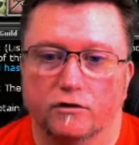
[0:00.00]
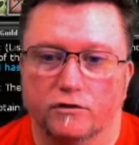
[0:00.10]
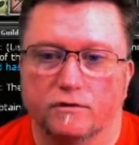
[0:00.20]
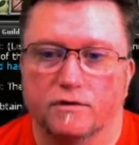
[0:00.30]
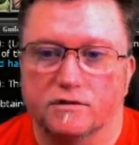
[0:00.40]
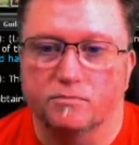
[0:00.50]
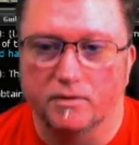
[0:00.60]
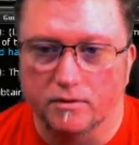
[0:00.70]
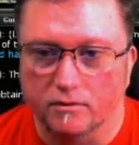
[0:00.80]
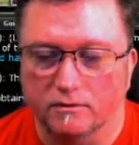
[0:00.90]
do this
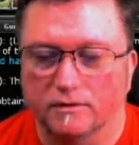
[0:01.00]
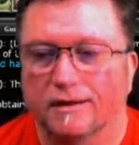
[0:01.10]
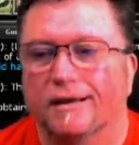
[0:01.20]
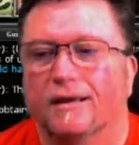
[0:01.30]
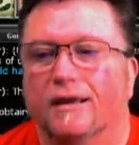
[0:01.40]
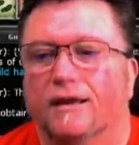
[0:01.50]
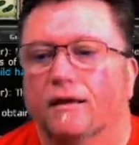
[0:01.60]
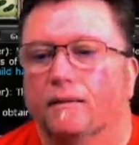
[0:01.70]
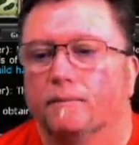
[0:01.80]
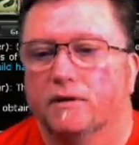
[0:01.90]
build,
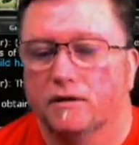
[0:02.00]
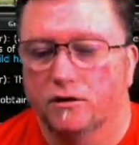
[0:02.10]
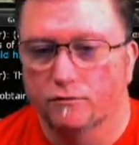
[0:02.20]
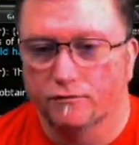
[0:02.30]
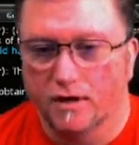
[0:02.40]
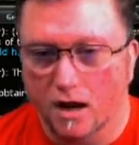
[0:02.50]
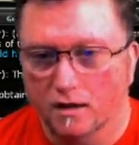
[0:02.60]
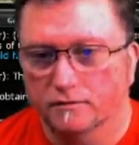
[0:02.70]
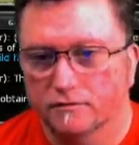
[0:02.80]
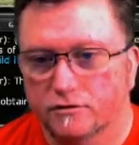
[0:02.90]
you've got
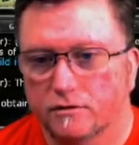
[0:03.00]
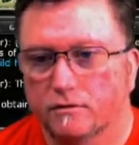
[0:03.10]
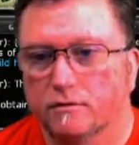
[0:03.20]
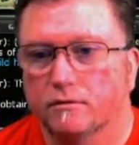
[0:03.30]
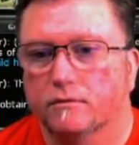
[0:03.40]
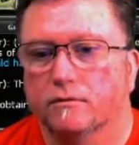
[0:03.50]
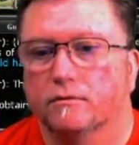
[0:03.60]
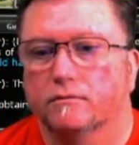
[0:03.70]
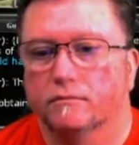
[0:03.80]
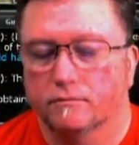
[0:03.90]

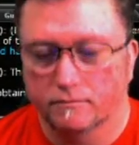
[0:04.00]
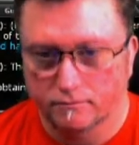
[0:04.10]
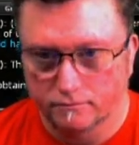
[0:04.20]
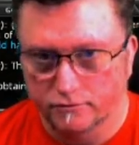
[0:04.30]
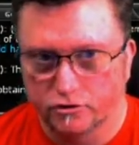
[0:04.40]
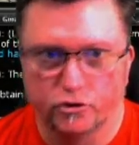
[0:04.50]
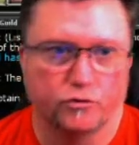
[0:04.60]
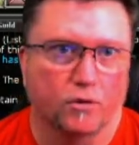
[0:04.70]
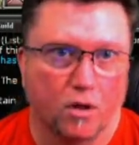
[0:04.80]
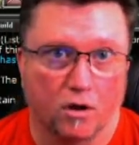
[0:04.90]
to do
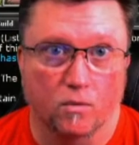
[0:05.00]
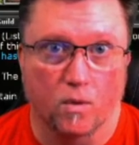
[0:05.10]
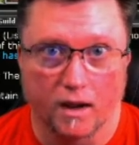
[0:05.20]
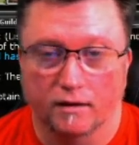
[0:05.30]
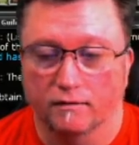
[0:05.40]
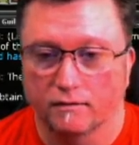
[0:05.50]
the long way.